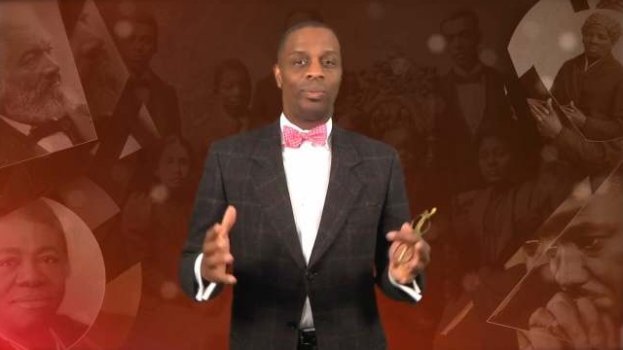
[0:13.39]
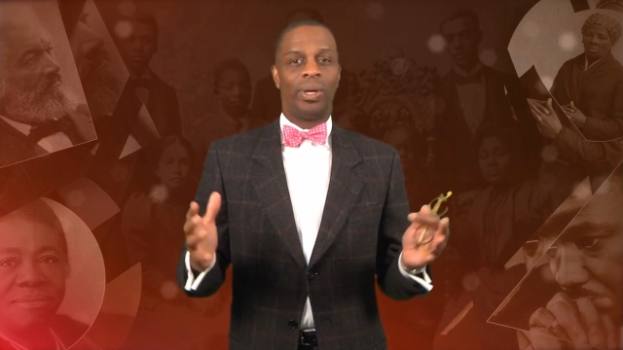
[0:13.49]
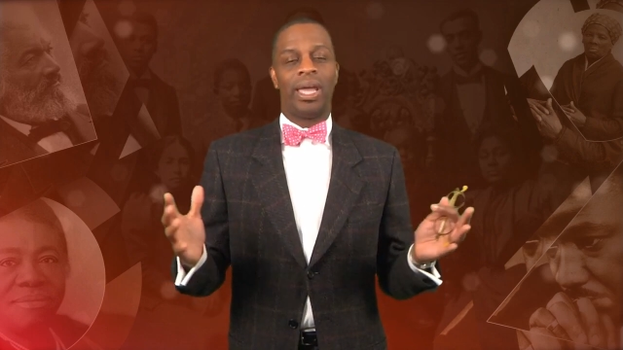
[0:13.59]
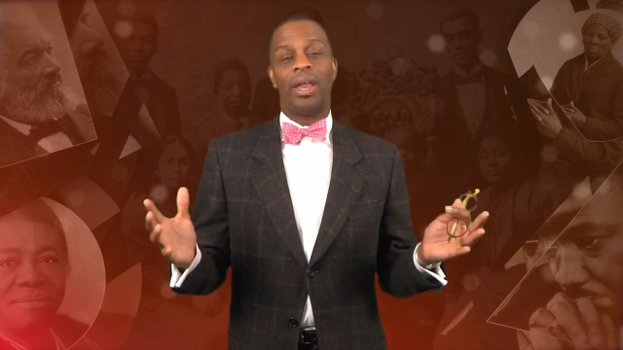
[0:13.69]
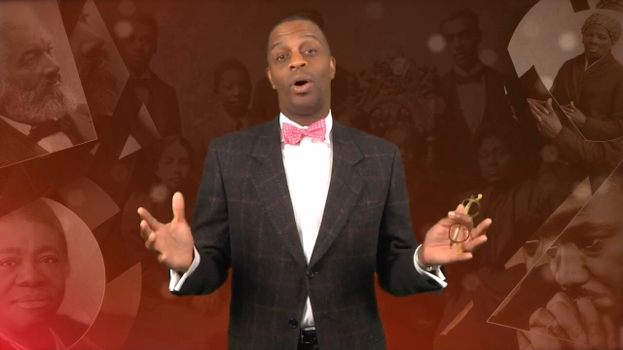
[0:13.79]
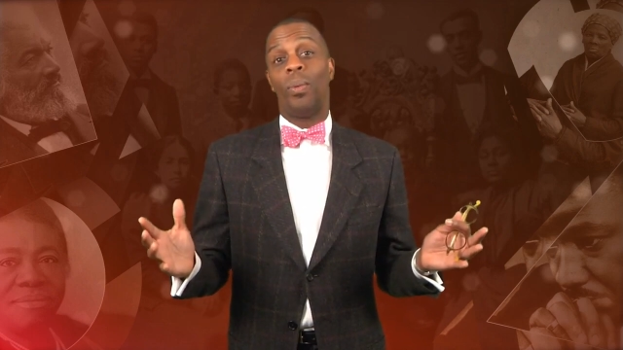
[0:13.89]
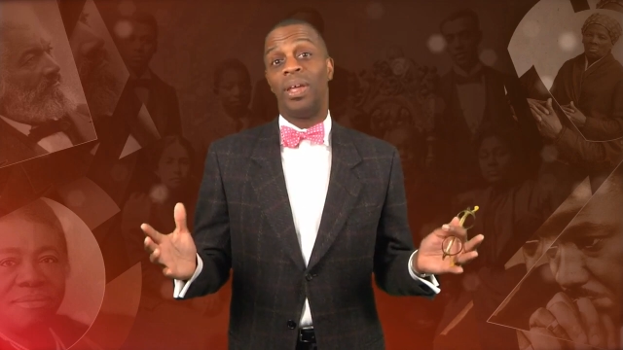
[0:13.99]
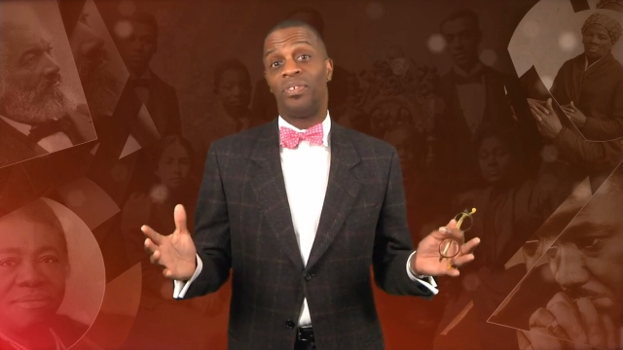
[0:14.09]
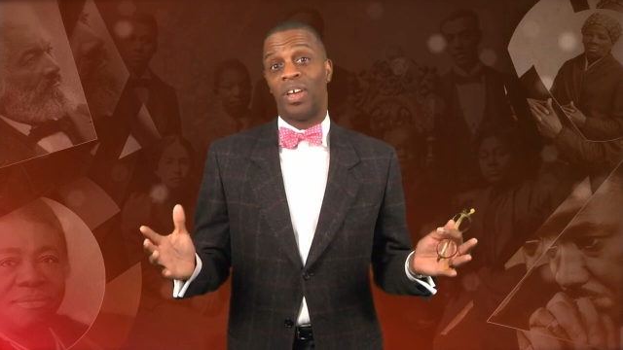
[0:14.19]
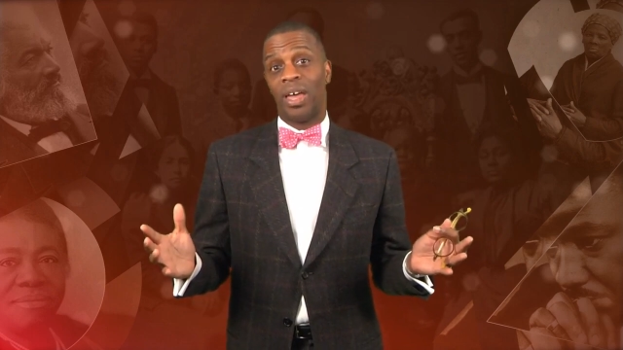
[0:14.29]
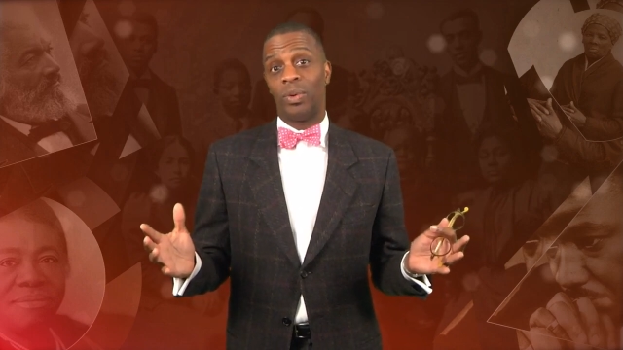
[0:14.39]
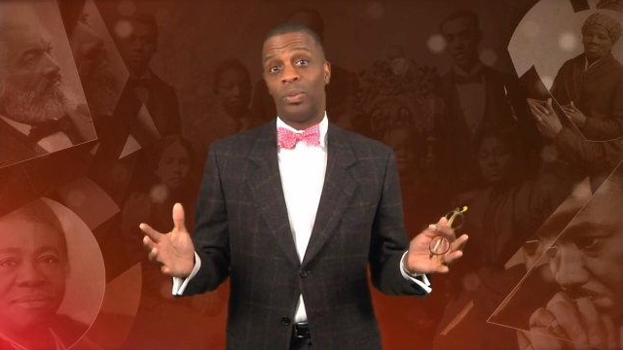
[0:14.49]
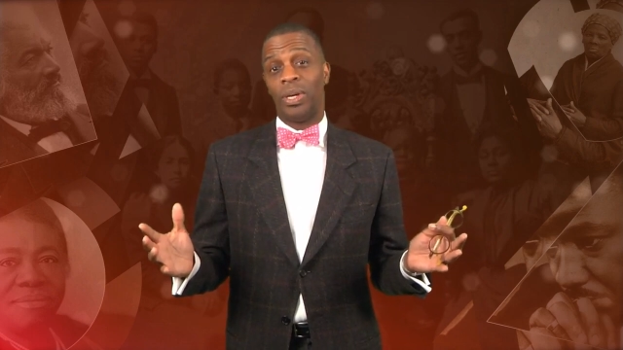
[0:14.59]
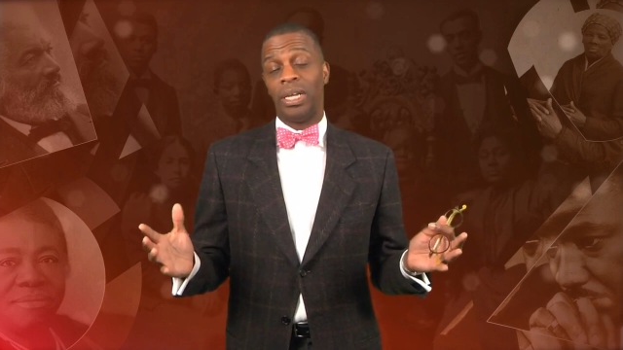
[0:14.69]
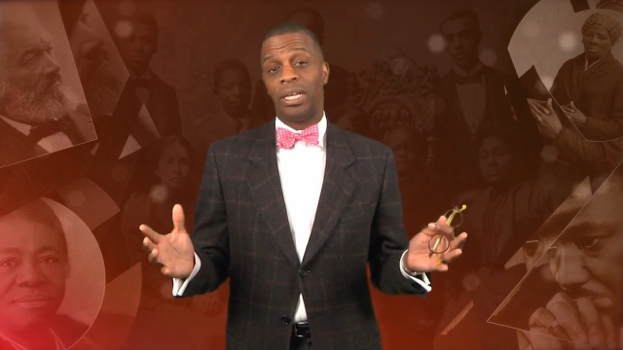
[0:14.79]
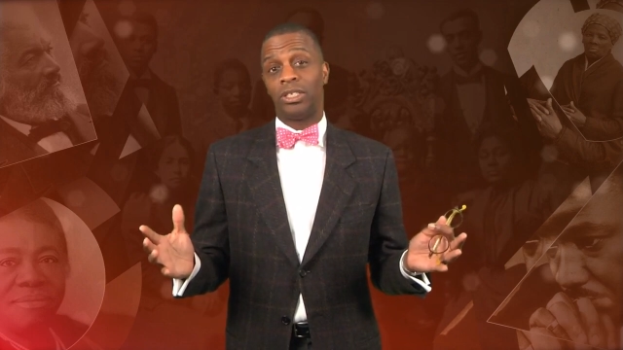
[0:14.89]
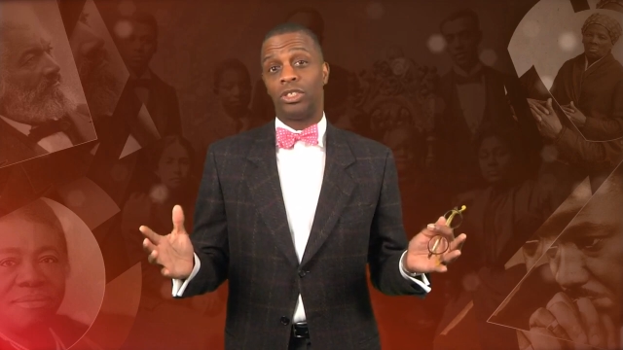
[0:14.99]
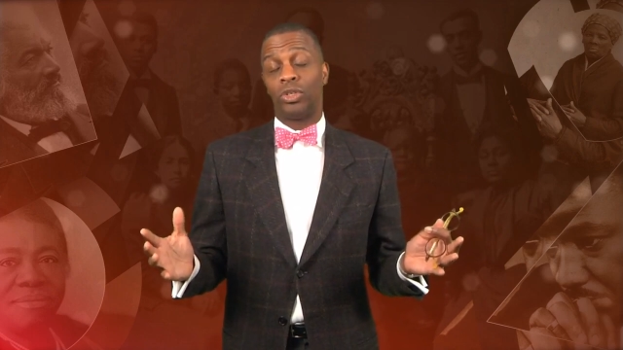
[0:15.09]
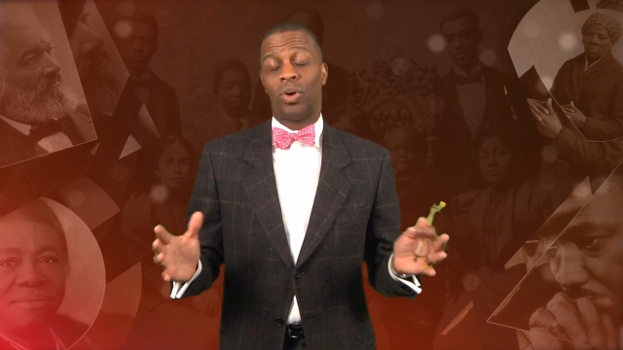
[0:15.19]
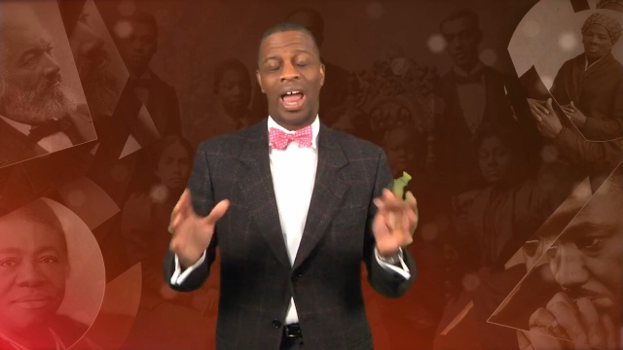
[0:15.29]
We can't always find what we need at the
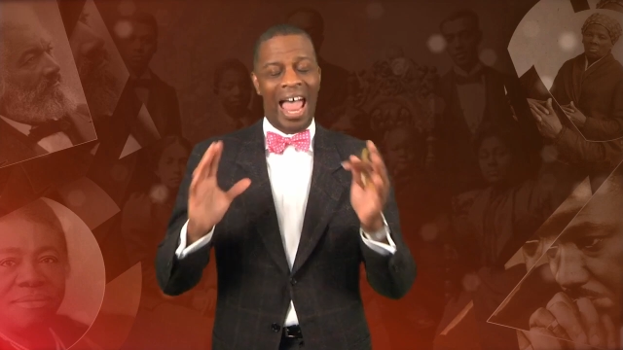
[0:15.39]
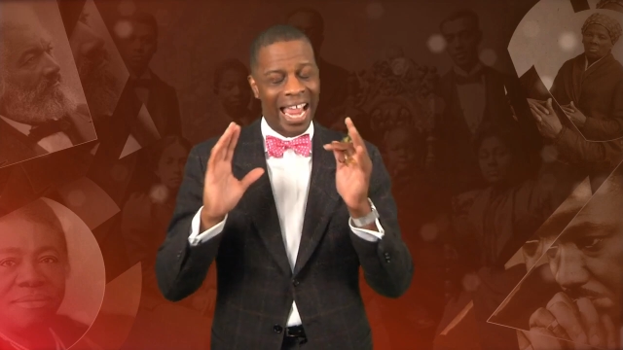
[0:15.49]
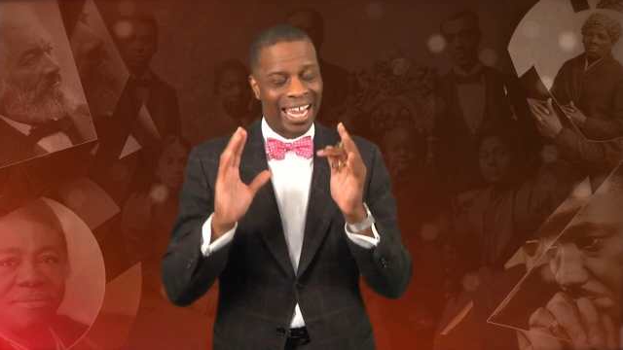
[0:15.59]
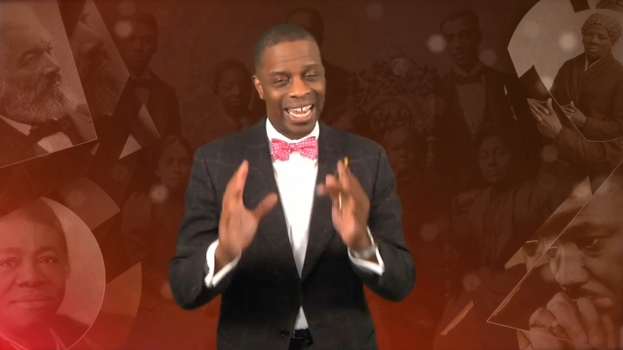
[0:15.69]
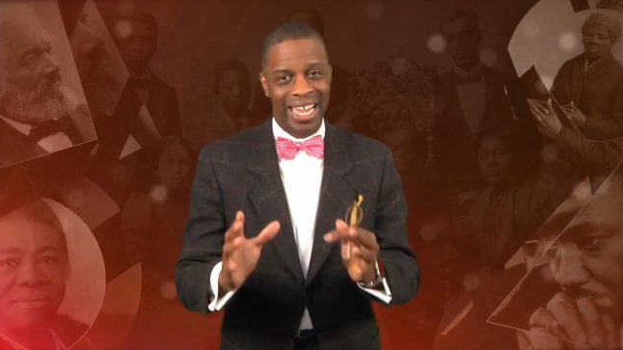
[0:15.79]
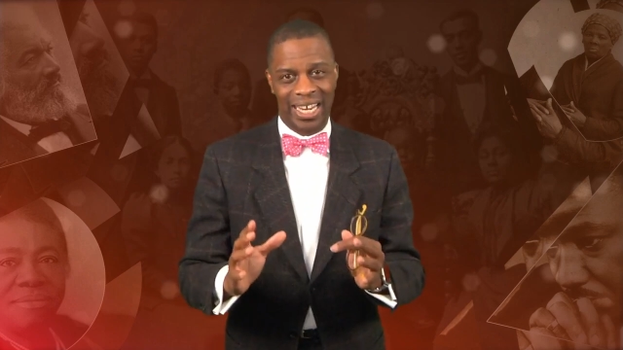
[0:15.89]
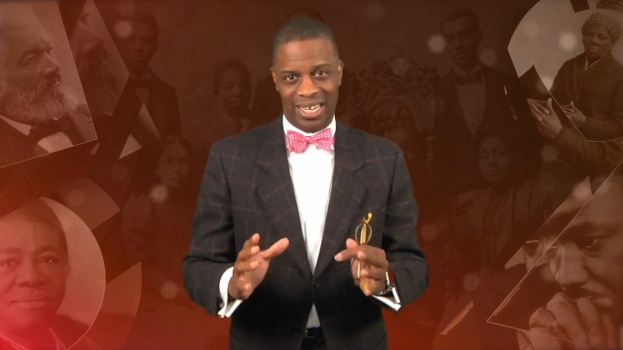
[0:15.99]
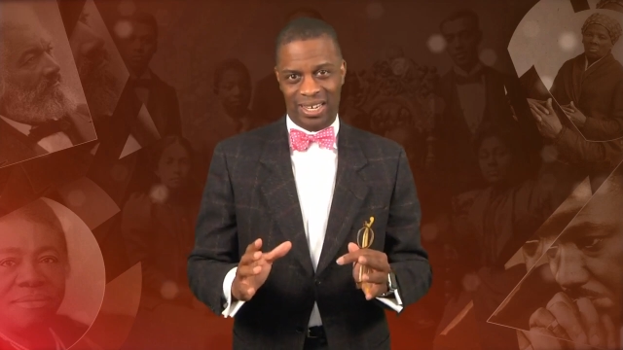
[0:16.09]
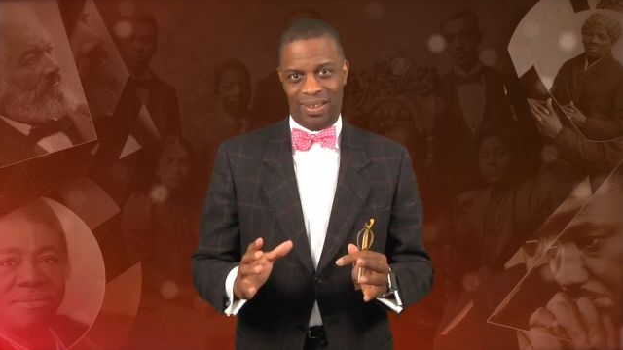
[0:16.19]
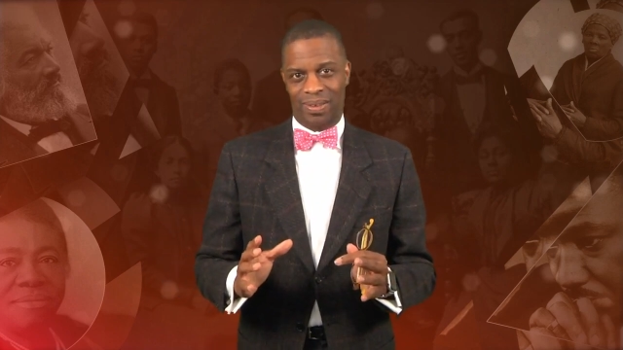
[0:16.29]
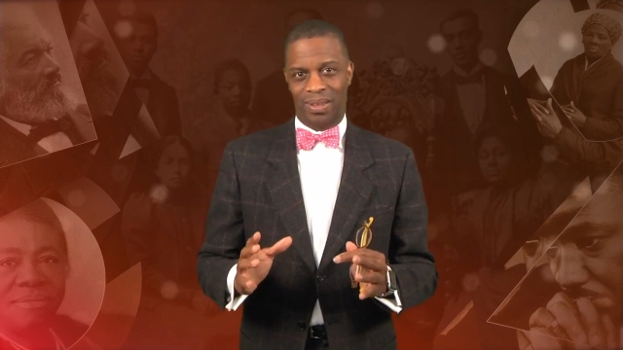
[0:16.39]
store. I get it.